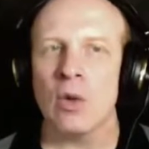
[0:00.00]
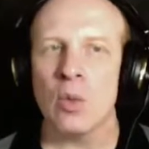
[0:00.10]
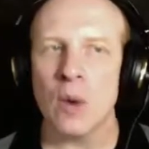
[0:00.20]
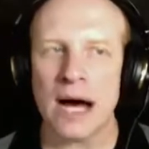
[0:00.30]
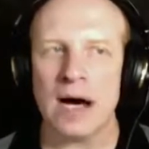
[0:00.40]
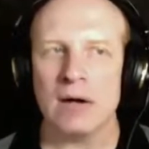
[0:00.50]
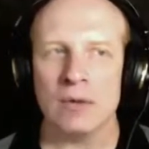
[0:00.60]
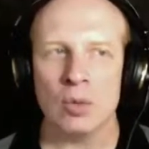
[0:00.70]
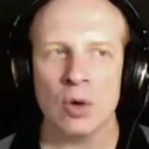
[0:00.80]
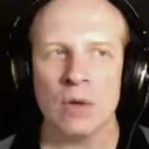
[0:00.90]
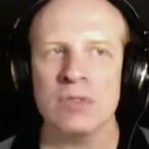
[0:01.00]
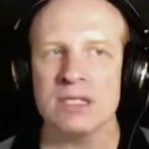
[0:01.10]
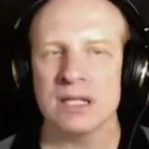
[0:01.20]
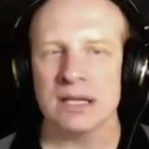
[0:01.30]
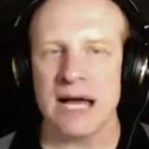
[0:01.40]
wow, what was
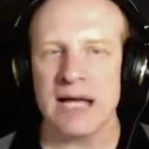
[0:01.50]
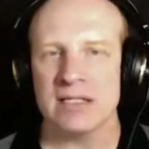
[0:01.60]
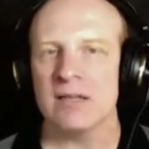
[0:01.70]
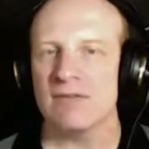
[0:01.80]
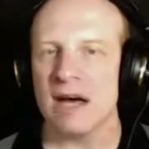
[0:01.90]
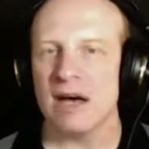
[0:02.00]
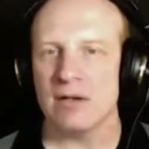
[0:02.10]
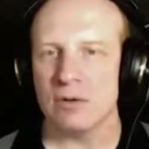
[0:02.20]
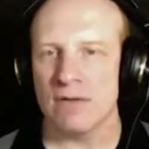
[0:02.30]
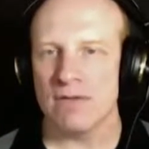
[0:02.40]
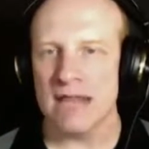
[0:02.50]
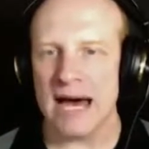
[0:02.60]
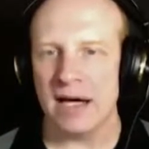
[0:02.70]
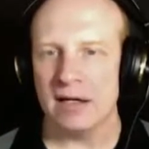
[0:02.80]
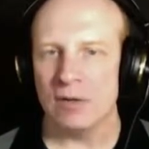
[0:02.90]
the lasting value of
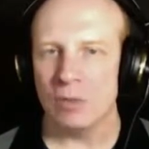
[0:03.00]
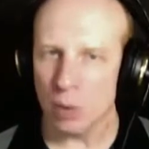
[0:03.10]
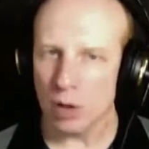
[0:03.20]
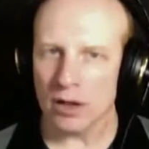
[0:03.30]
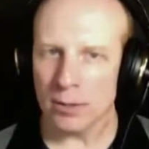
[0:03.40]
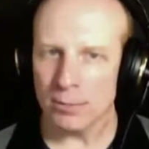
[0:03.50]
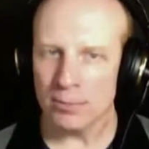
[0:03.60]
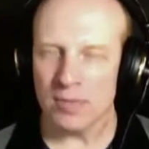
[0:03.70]
that work?